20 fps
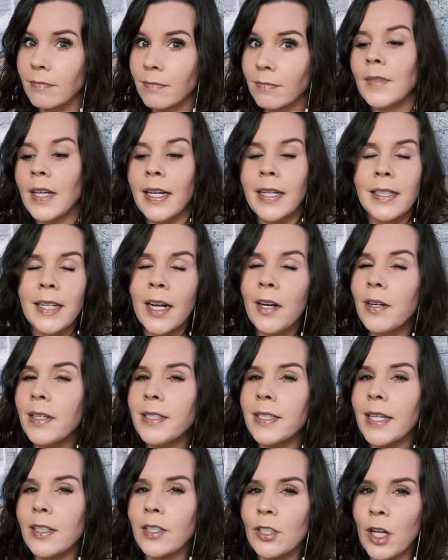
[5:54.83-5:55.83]
And Terry
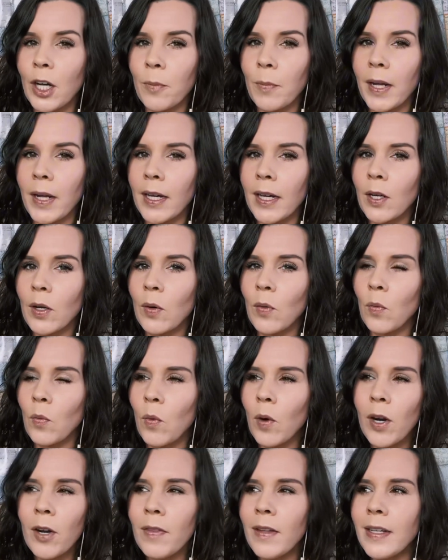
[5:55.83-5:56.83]
said to Toby,
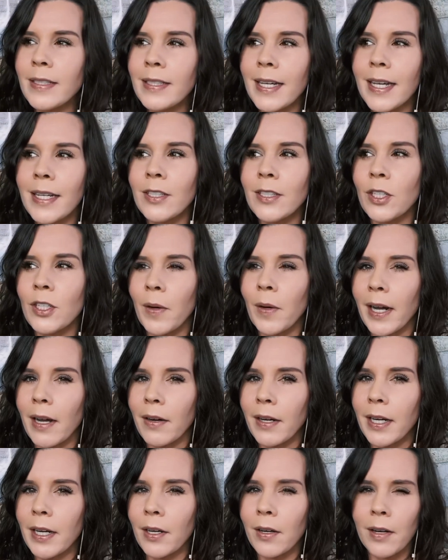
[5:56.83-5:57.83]
"What are these kids doing out
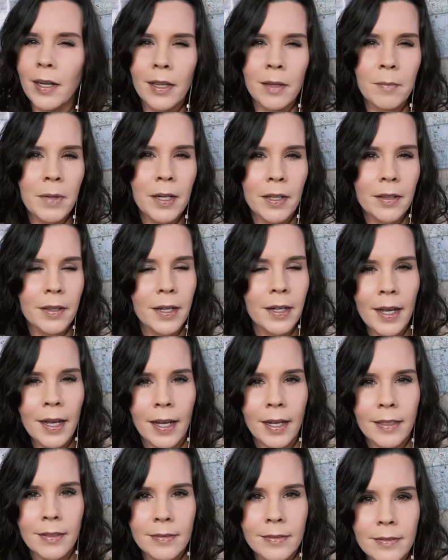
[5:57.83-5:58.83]
here in the middle of the
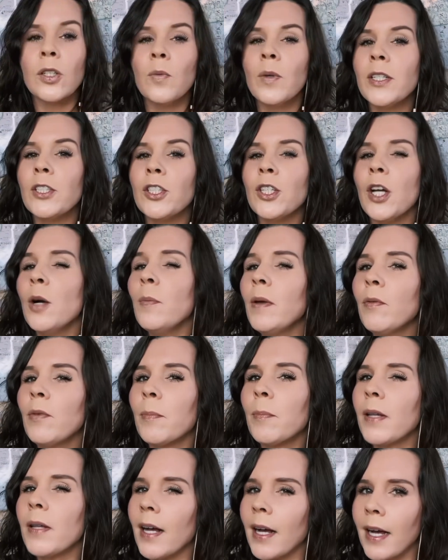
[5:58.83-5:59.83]
night?" To which Toby
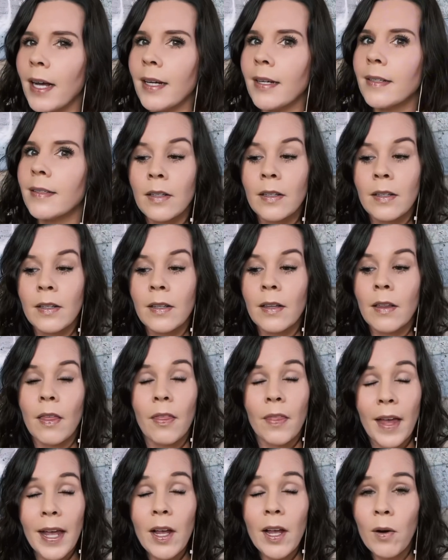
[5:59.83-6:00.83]
replied,
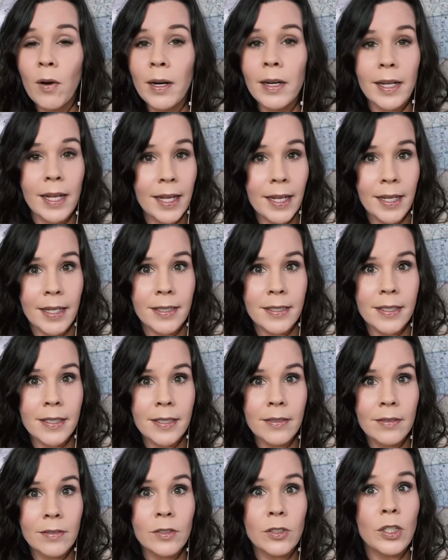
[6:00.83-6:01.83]
"They aren't kids,
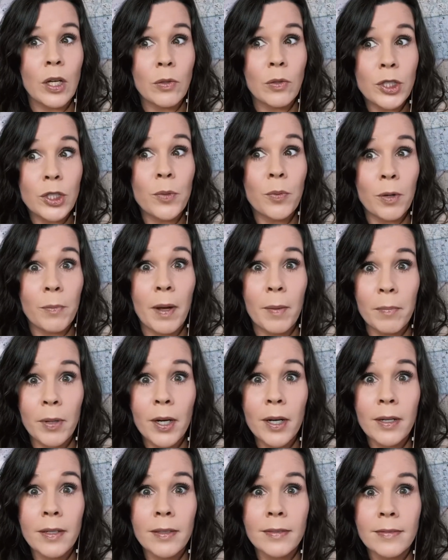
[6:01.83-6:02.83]
don't you
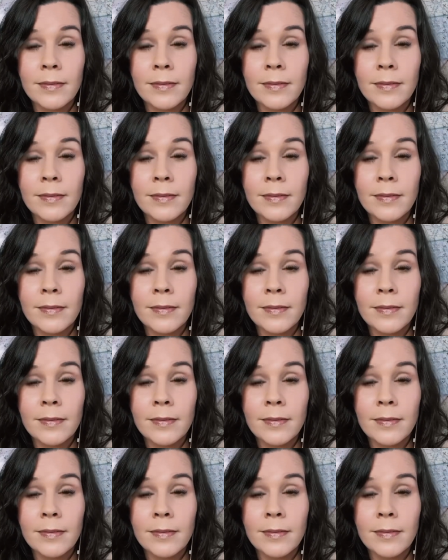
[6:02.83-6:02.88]
remember?